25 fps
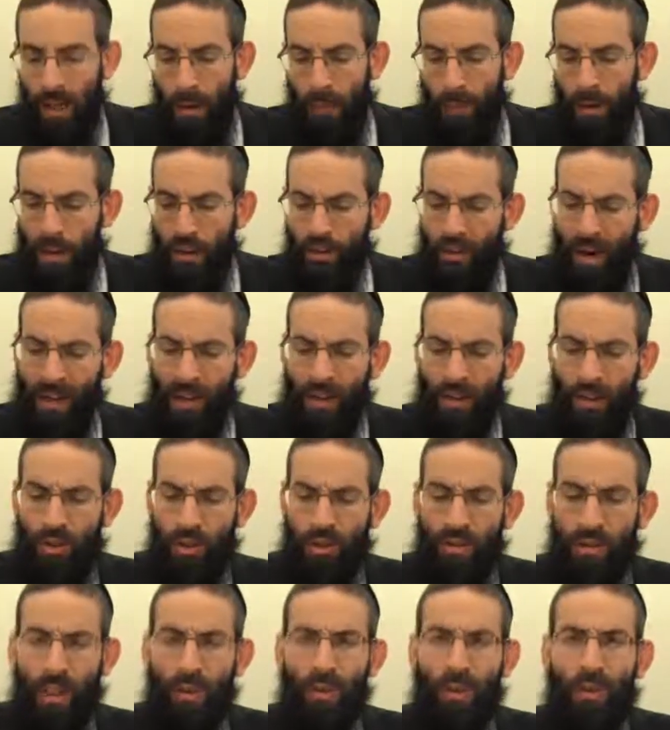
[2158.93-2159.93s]
b'shragi
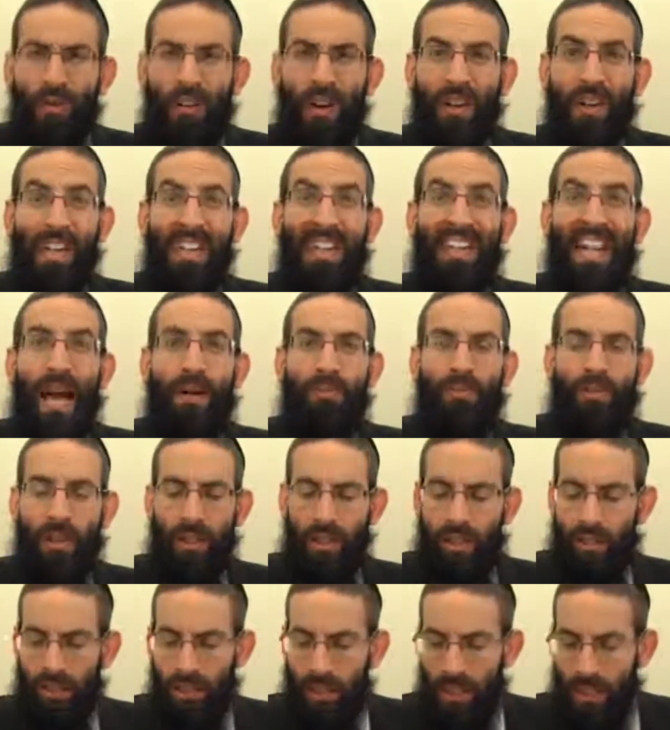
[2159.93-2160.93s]
too, but they were very
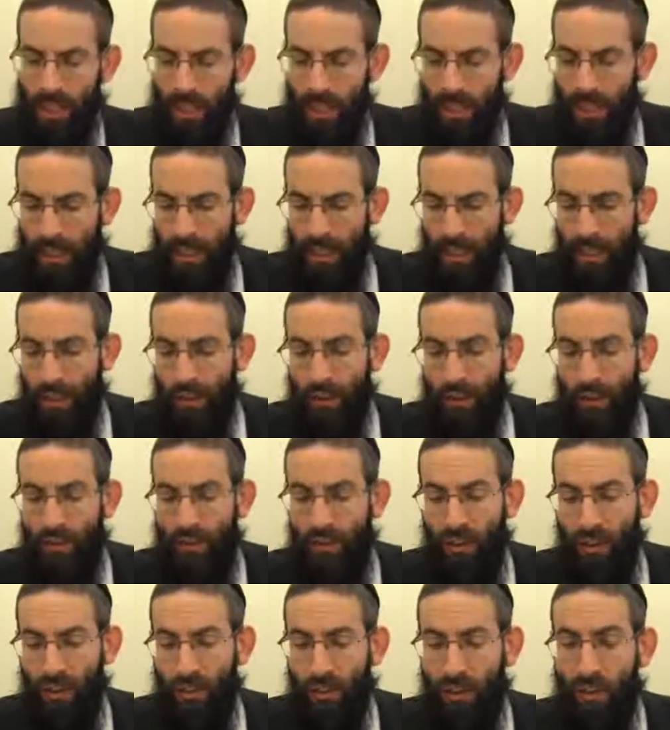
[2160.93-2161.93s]
elaborate in the
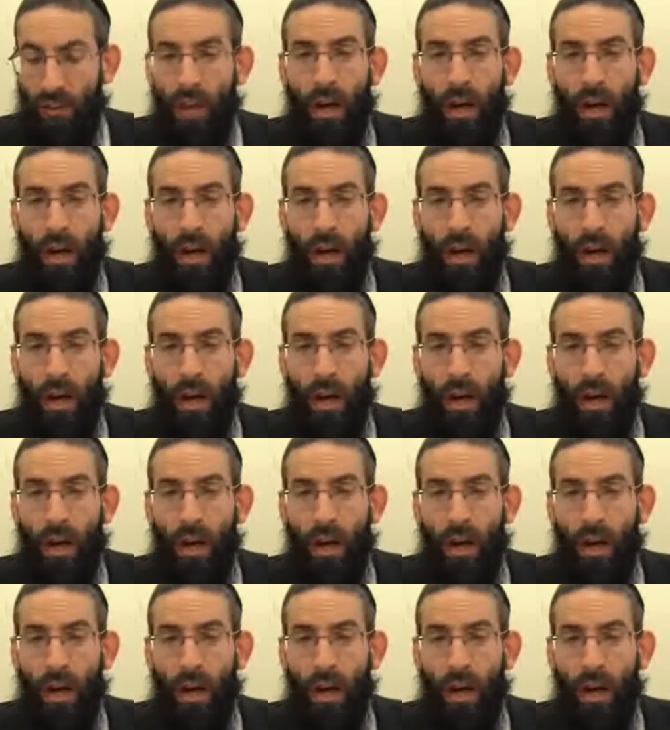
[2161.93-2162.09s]
fulfillment